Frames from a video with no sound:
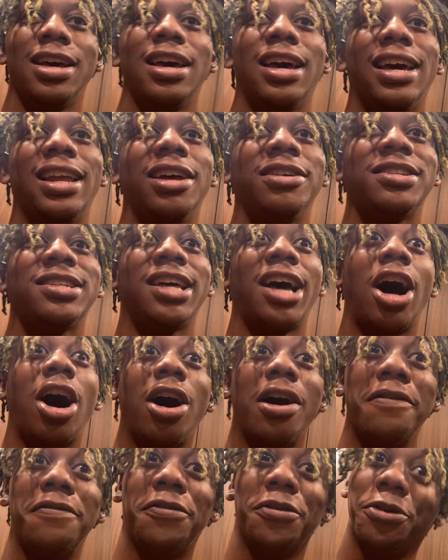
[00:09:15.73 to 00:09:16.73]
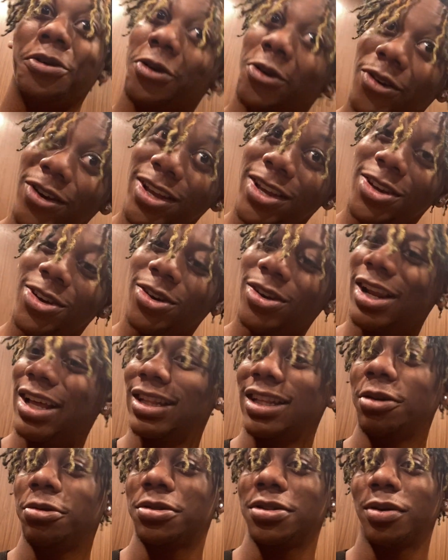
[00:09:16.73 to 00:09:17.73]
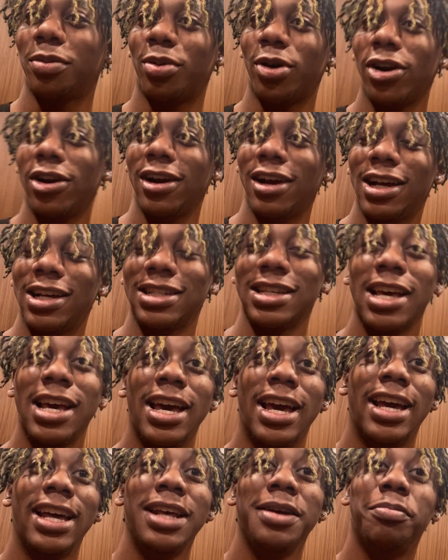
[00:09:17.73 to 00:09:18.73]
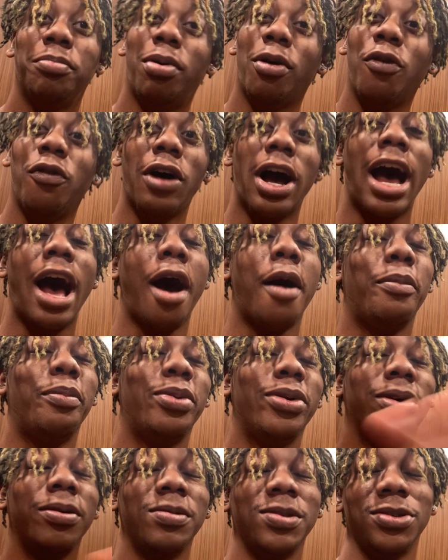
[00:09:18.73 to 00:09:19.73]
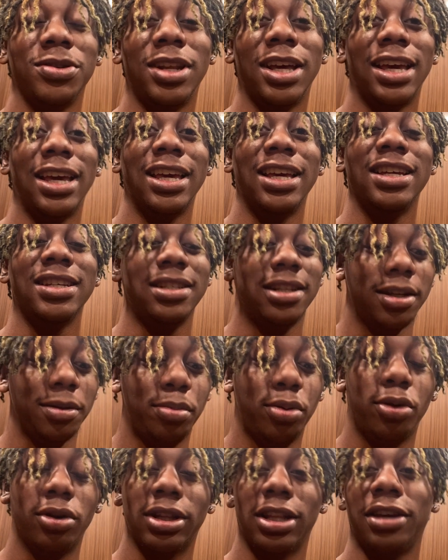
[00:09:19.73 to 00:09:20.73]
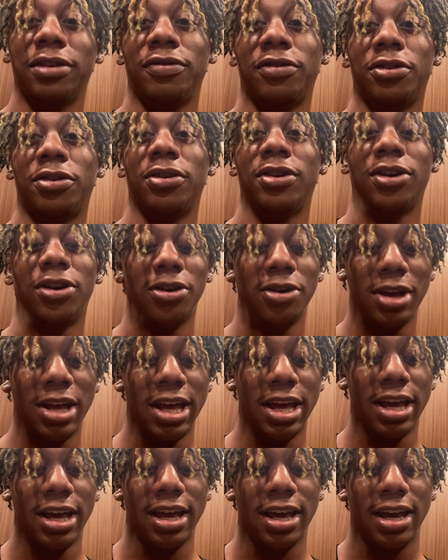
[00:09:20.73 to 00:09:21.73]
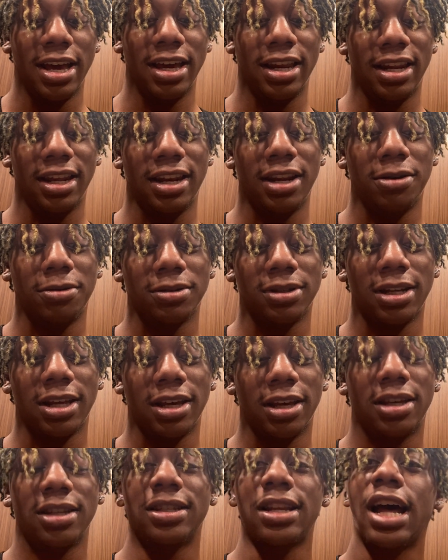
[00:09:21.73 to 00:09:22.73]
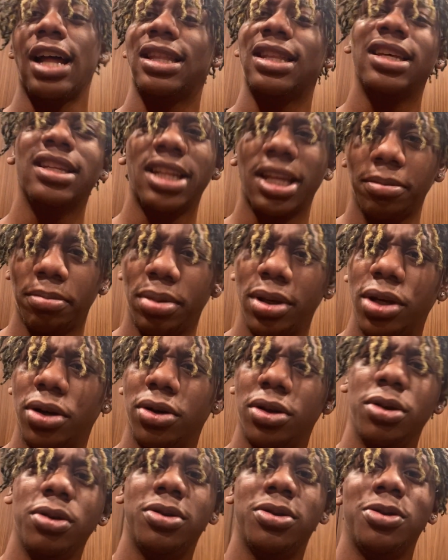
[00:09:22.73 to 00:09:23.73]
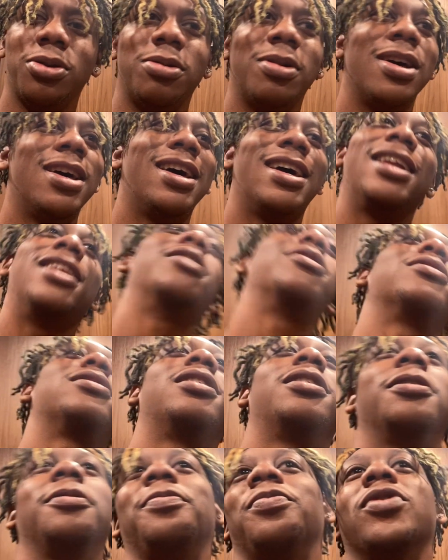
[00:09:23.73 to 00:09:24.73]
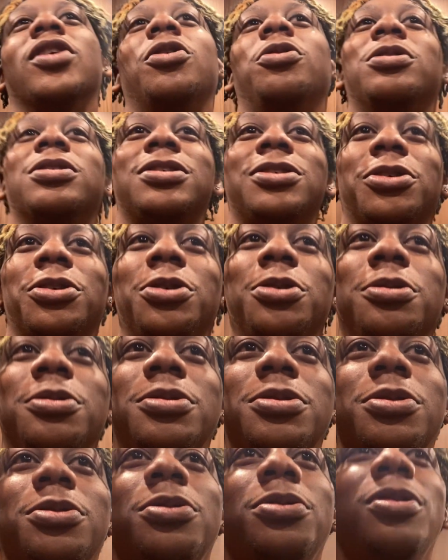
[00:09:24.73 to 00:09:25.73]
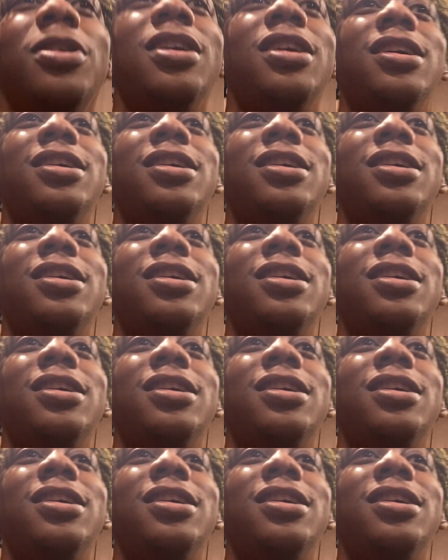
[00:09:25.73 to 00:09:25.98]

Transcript: And they was like, oh, for real? Like, they were surprised. And they both, I promise you, they instantly put their phone up and then it was like, cause I think they be on YouTube. And it was like, what's your YouTube?